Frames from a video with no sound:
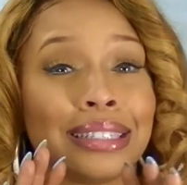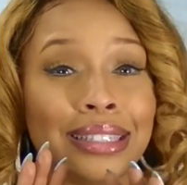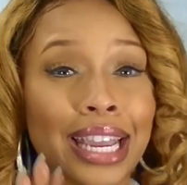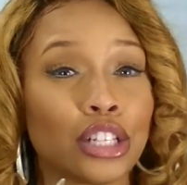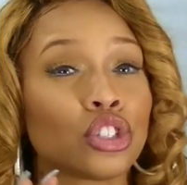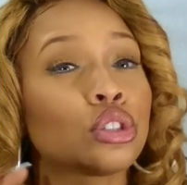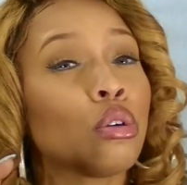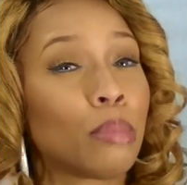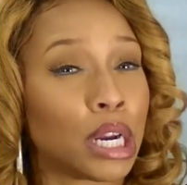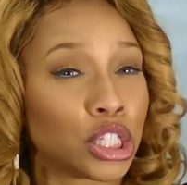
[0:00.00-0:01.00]
date
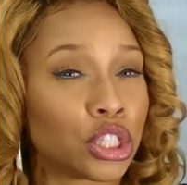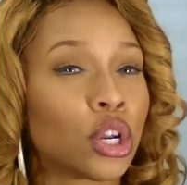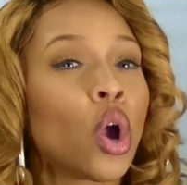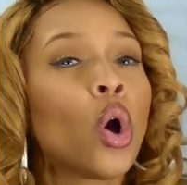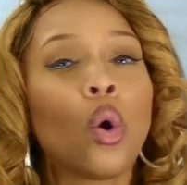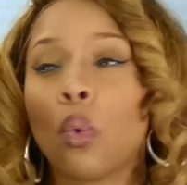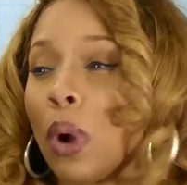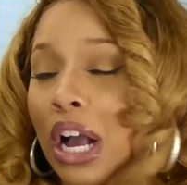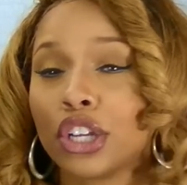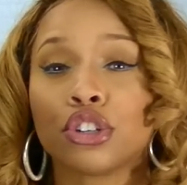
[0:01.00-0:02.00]
so much
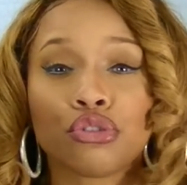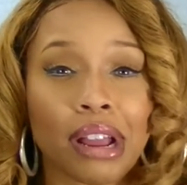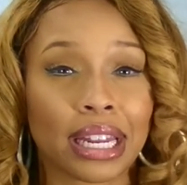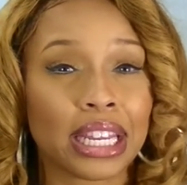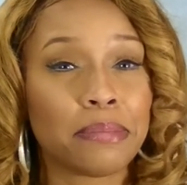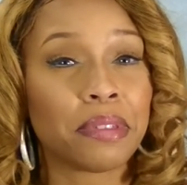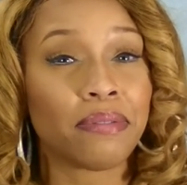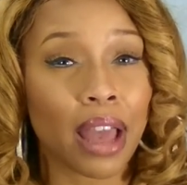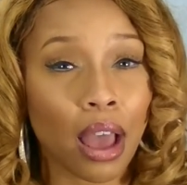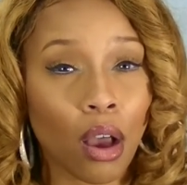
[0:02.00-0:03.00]
while you're trying to keep the
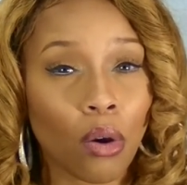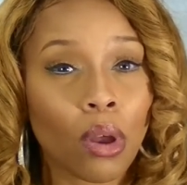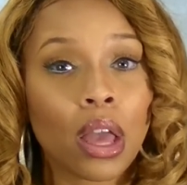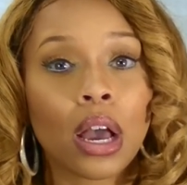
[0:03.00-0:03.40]
vow.